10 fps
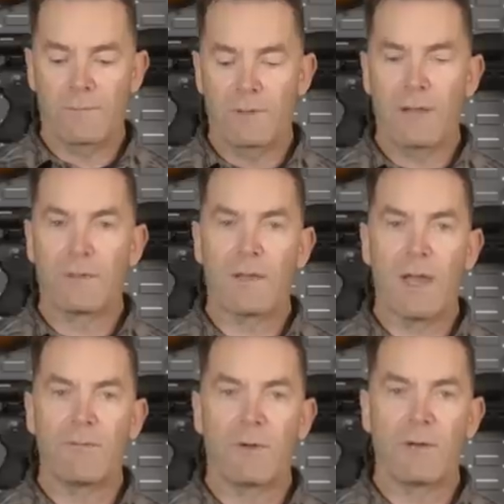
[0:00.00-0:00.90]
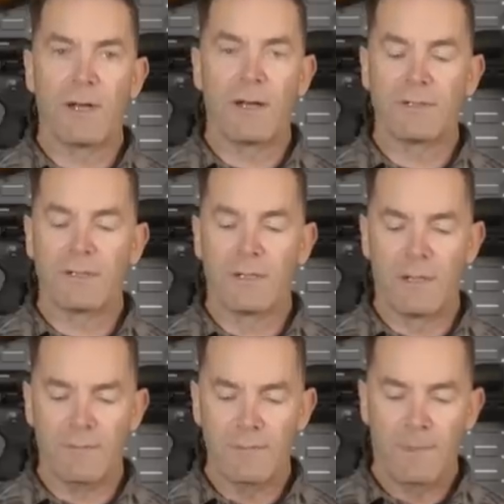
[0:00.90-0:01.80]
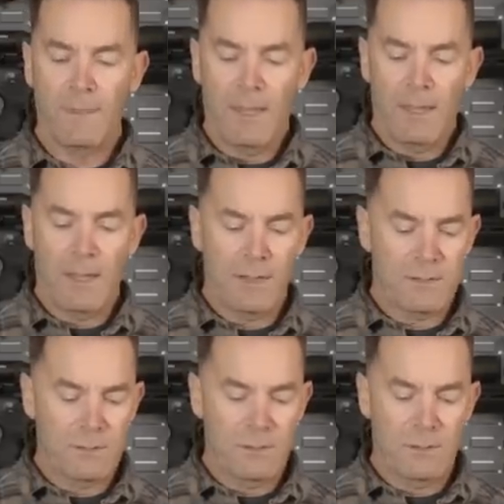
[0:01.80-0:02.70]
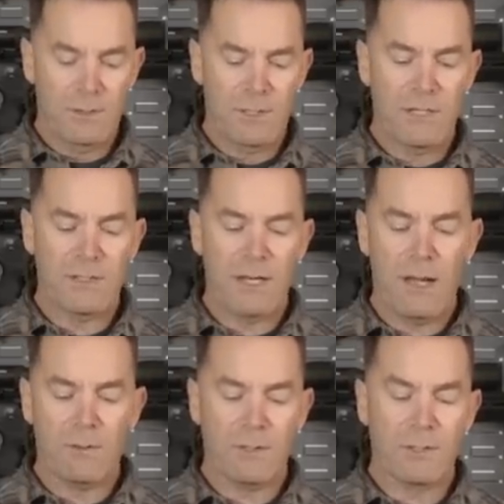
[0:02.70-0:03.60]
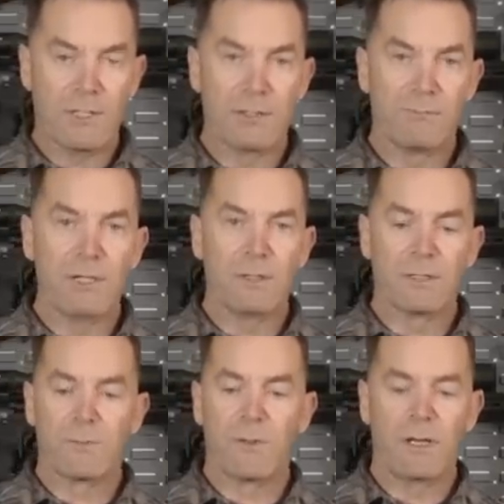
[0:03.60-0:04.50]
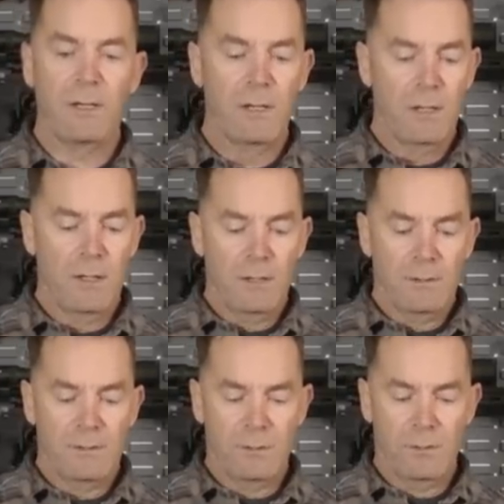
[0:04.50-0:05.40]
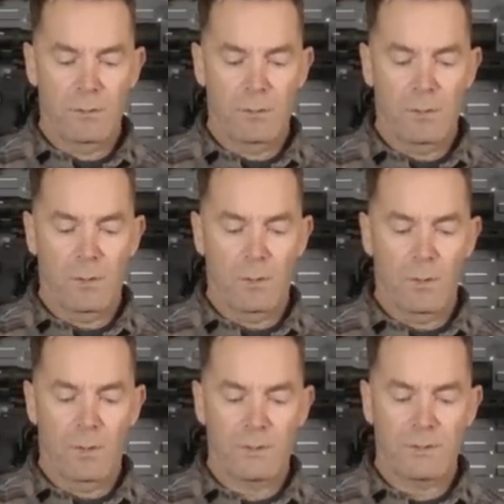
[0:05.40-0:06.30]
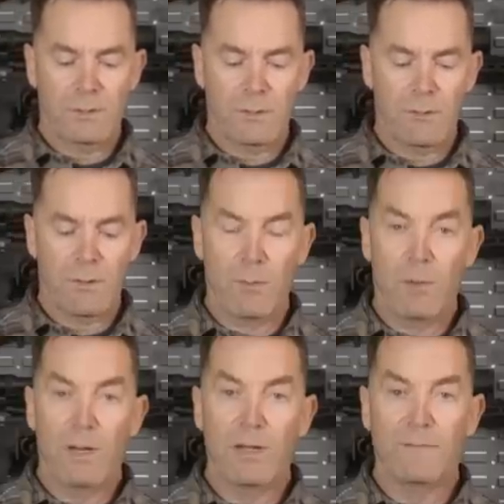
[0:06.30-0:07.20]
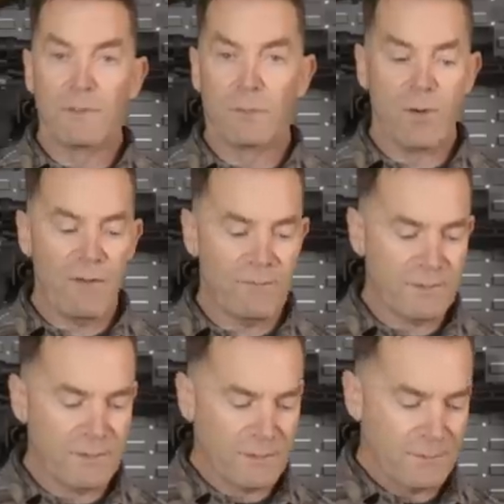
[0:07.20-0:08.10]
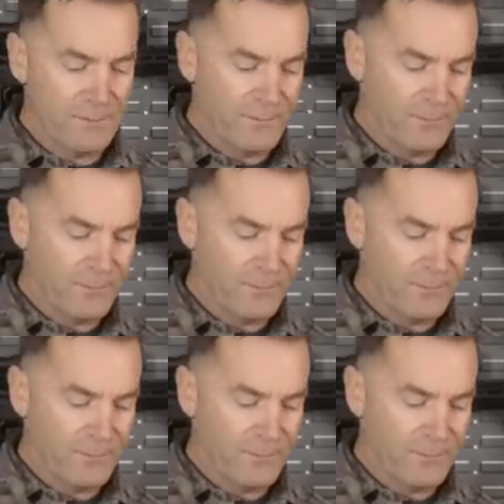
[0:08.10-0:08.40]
full-length guide rod in a 1911, and so you can change that out, change your recoil spring to suit your own individual preferences.